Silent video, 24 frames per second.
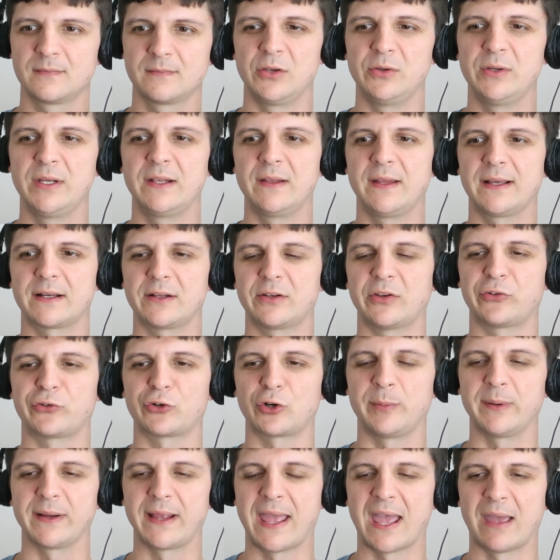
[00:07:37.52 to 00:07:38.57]
You need like a
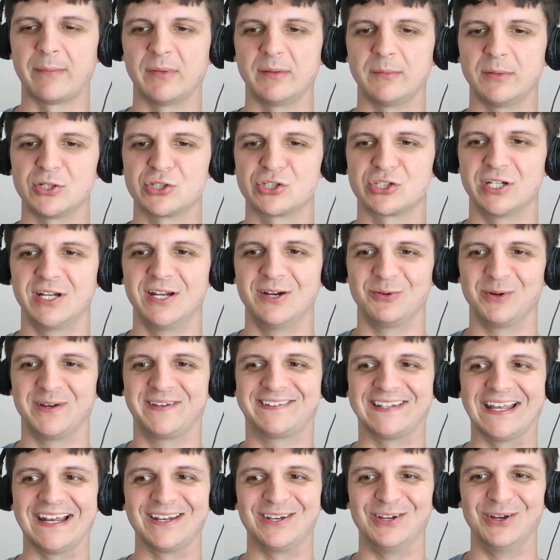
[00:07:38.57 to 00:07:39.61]
disturbing ham image to
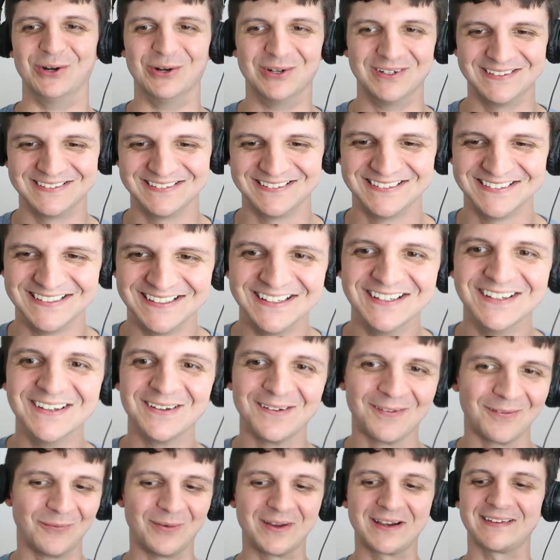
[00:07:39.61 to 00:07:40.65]
reset you.
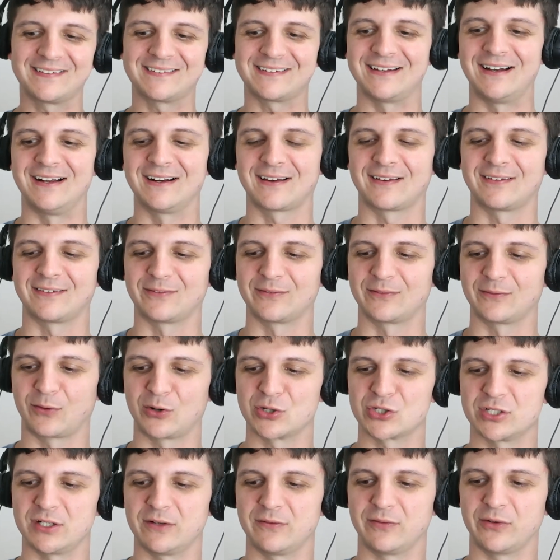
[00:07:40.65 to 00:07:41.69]
What is Tanaka's
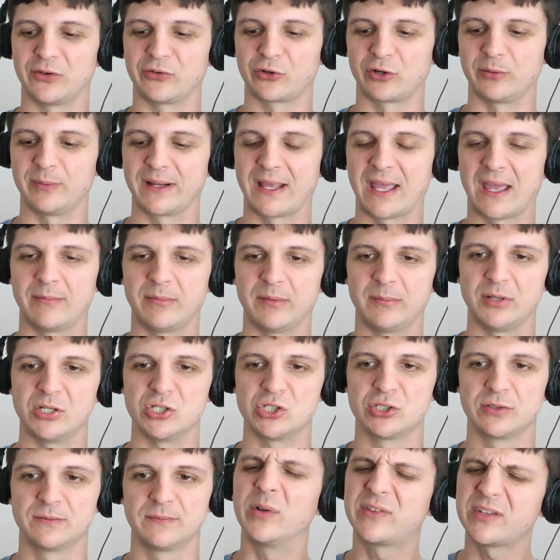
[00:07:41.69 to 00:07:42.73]
version of disturbing ham
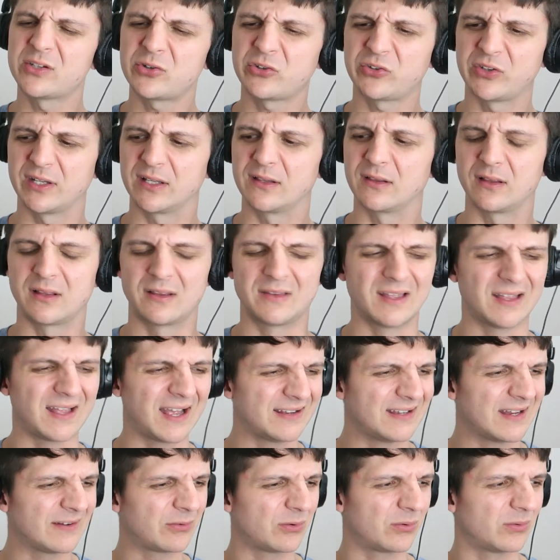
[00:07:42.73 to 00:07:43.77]
image? What's interesting, I
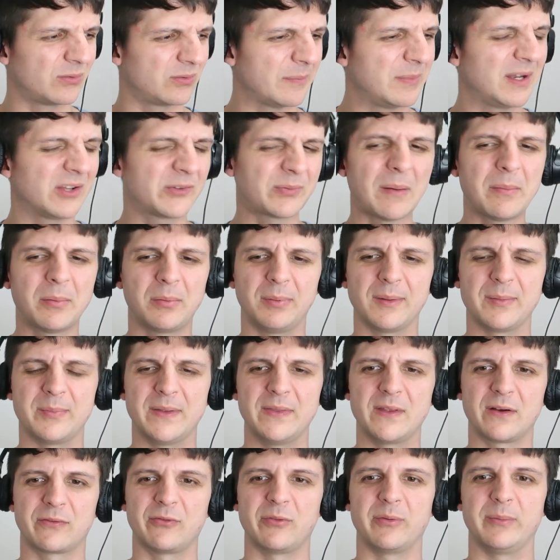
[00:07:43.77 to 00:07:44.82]
mean, it's probably been
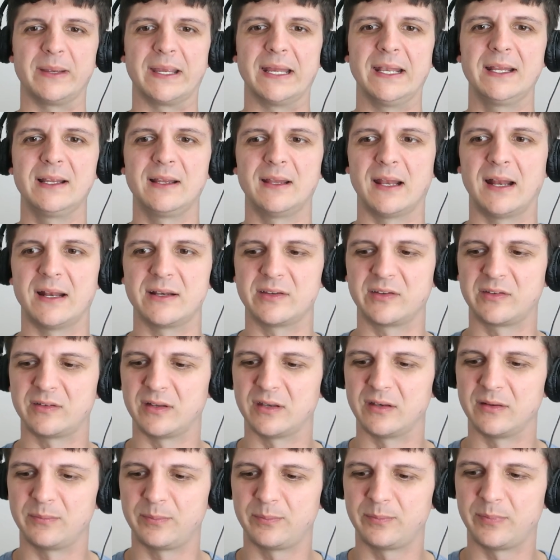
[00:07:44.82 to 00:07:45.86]
there from the beginning. I just
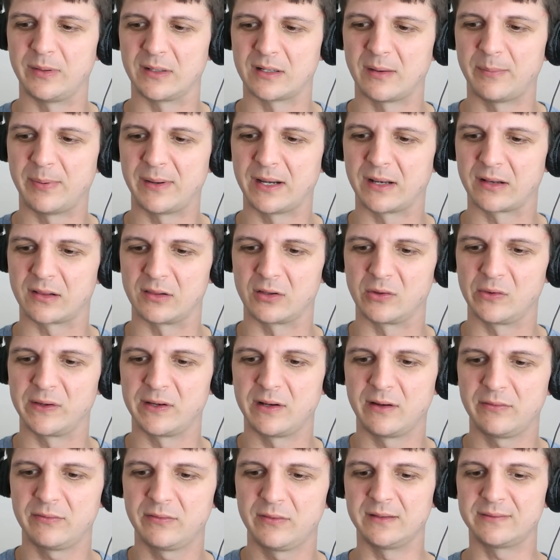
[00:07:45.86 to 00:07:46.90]
didn't pick up on it clearly
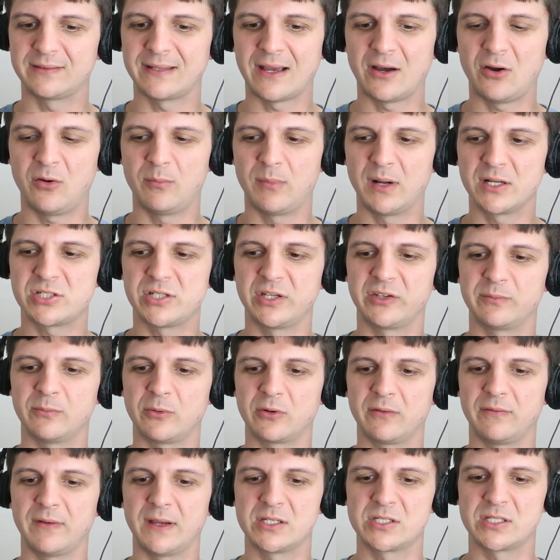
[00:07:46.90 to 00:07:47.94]
enough, is how much his
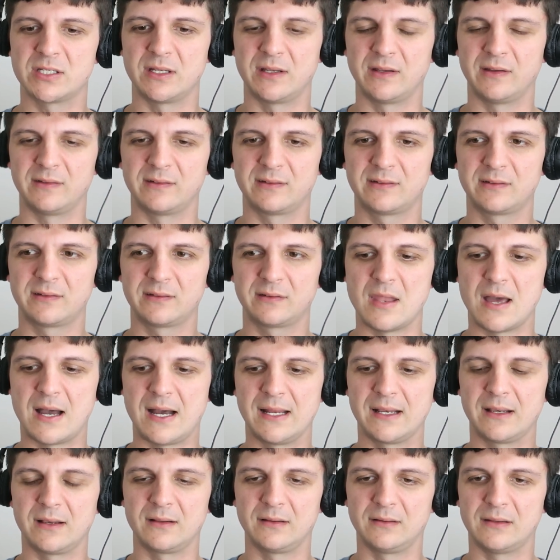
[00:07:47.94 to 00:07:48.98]
motivation is
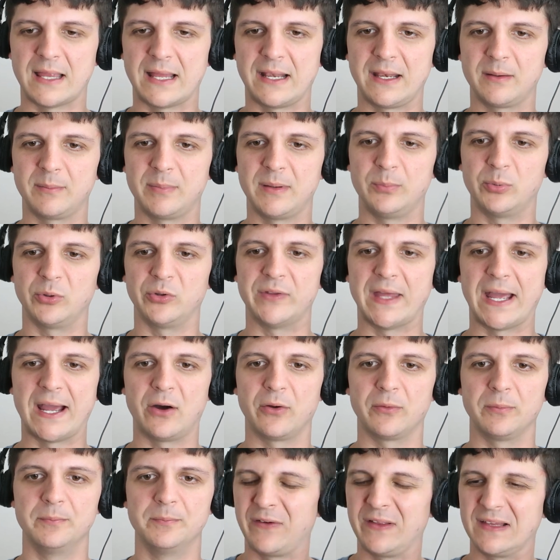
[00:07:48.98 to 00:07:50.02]
not letting people
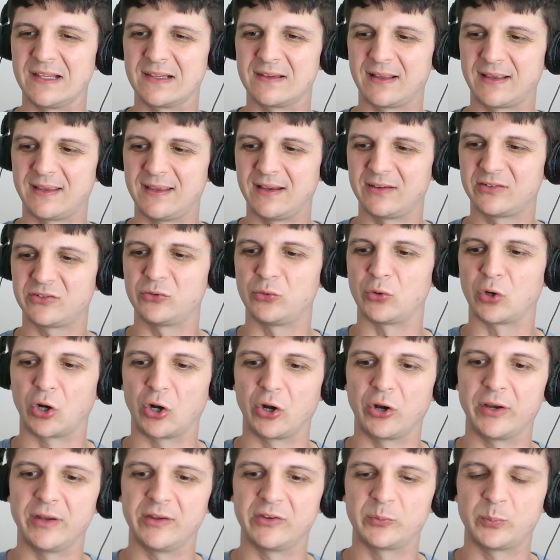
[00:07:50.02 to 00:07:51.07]
down, feeling like he has to
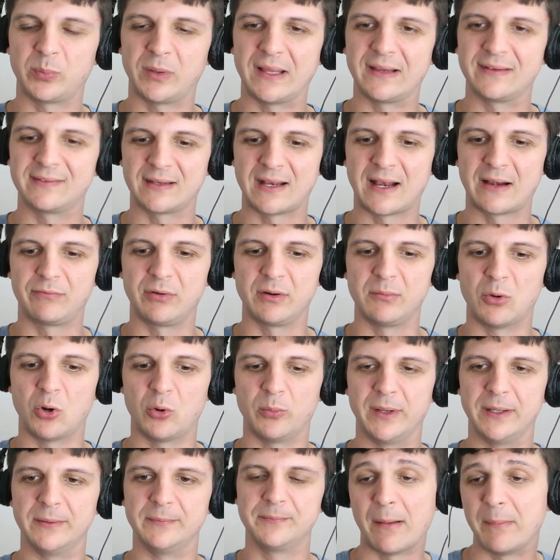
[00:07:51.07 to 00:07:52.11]
earn his place at every
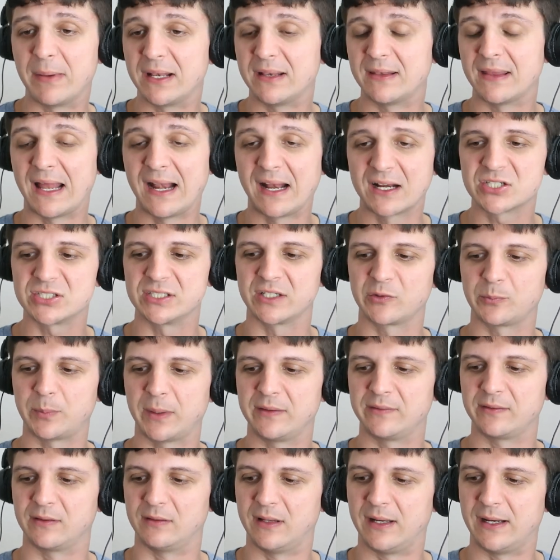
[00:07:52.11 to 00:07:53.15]
moment. I mean, that actually
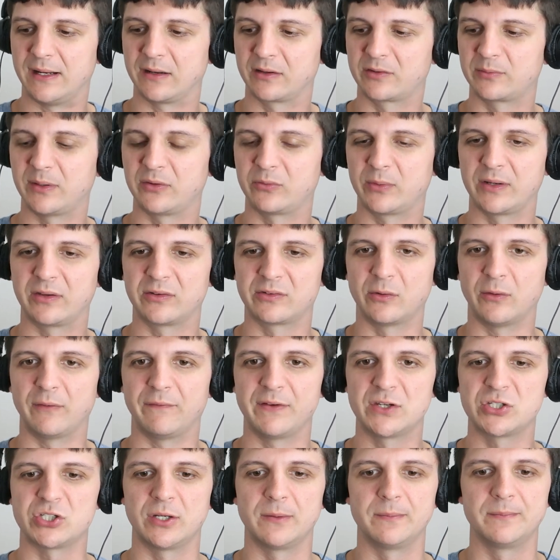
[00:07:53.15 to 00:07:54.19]
explains a lot. It explains why he's so
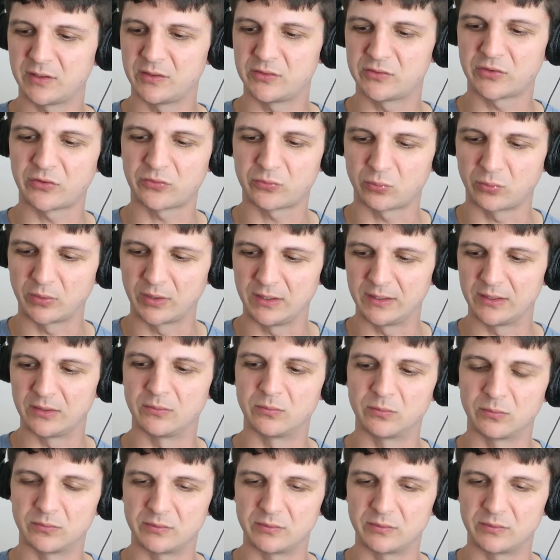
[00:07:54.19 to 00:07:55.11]
efficient. He's just really